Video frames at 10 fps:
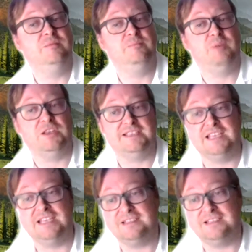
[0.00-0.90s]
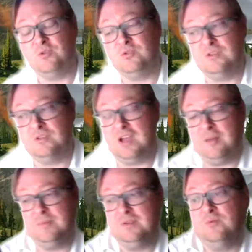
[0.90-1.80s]
policies or,
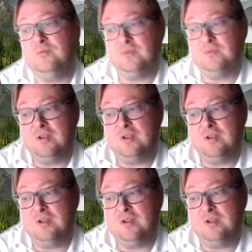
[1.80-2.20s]
um, or